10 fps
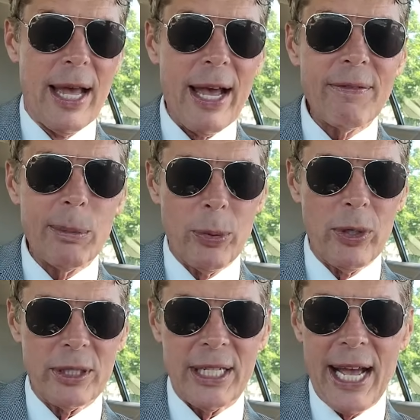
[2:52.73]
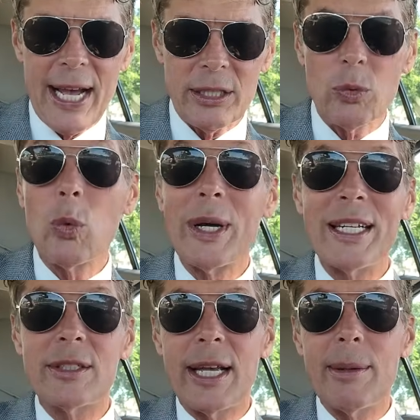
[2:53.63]
Evan Brooks asked,
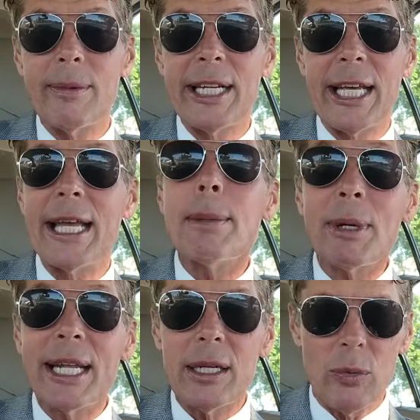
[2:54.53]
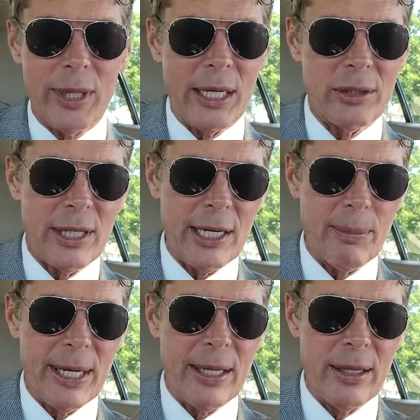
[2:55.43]
"When is imminent?" Imminent. When I was
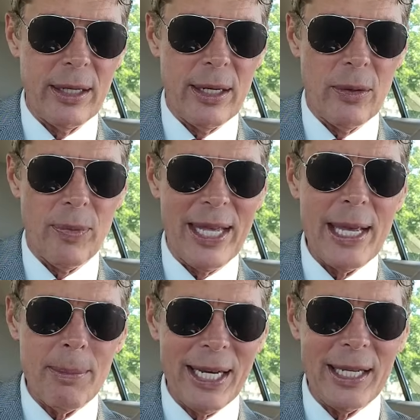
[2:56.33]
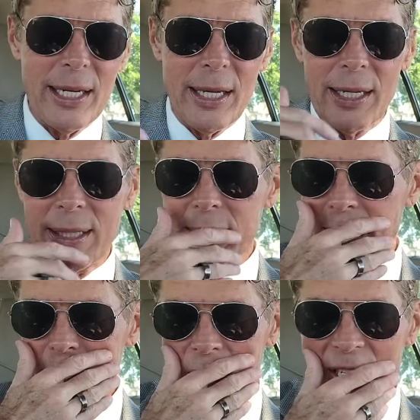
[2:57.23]
talking about you know imminent uh, in
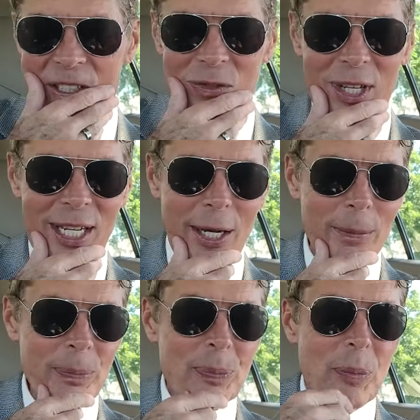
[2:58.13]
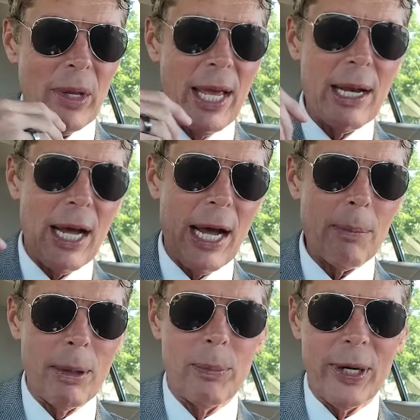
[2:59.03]
yesterday's video, and
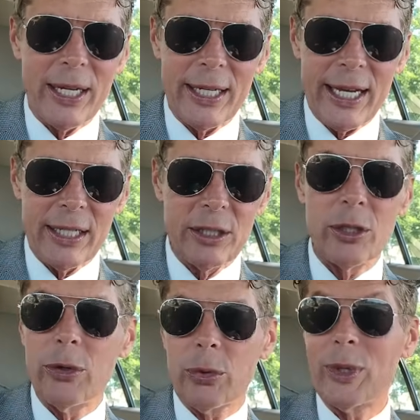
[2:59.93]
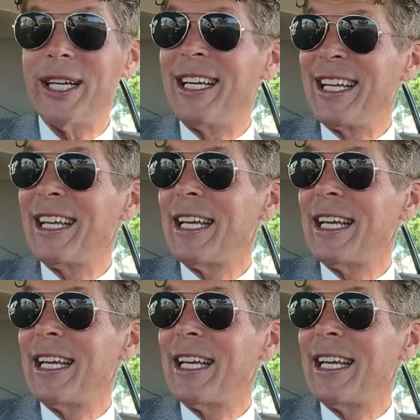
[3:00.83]
I'm going to break it down into three